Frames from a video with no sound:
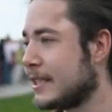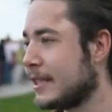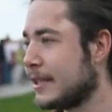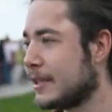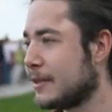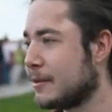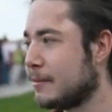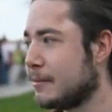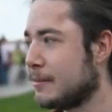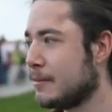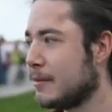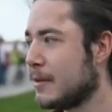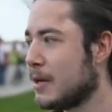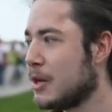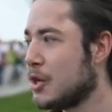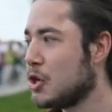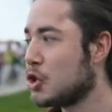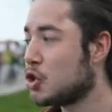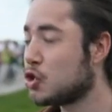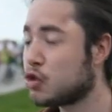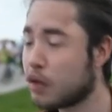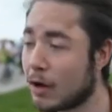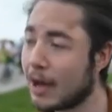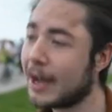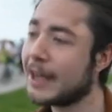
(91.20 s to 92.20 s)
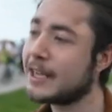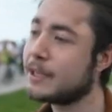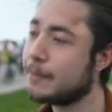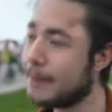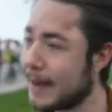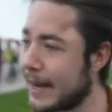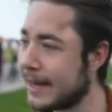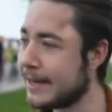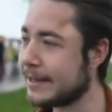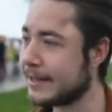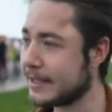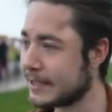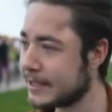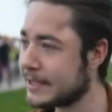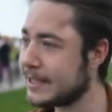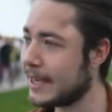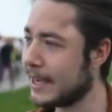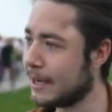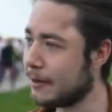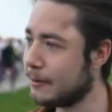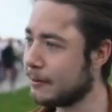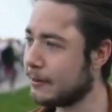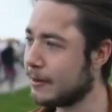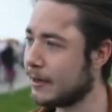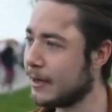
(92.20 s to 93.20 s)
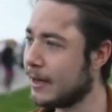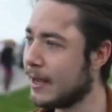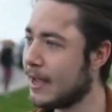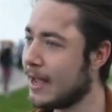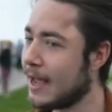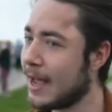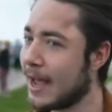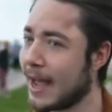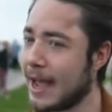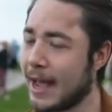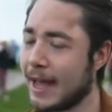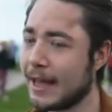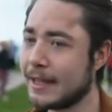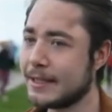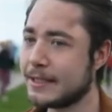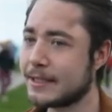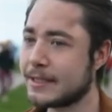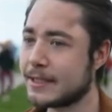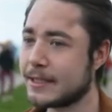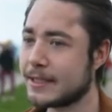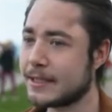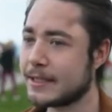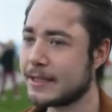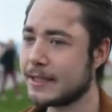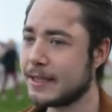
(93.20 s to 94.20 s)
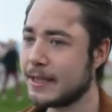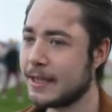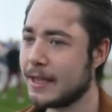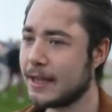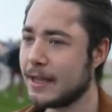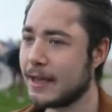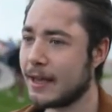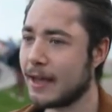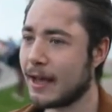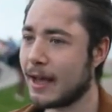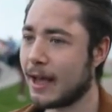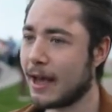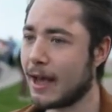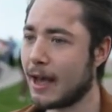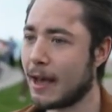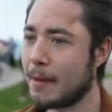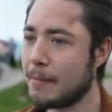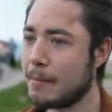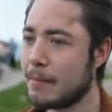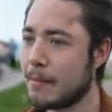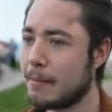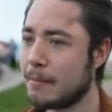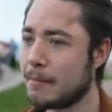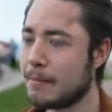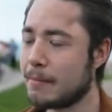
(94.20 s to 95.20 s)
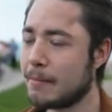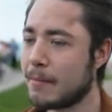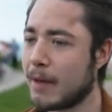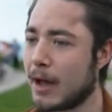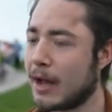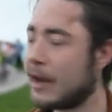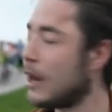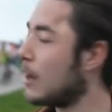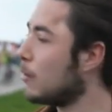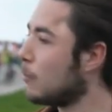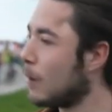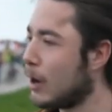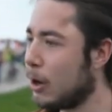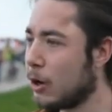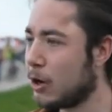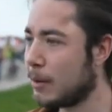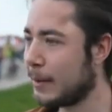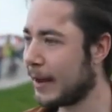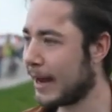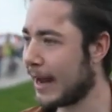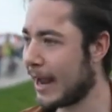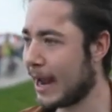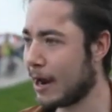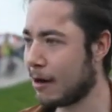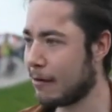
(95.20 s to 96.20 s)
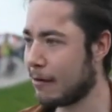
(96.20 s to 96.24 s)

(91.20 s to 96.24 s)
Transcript: to see them trying to paint this town as an unwelcoming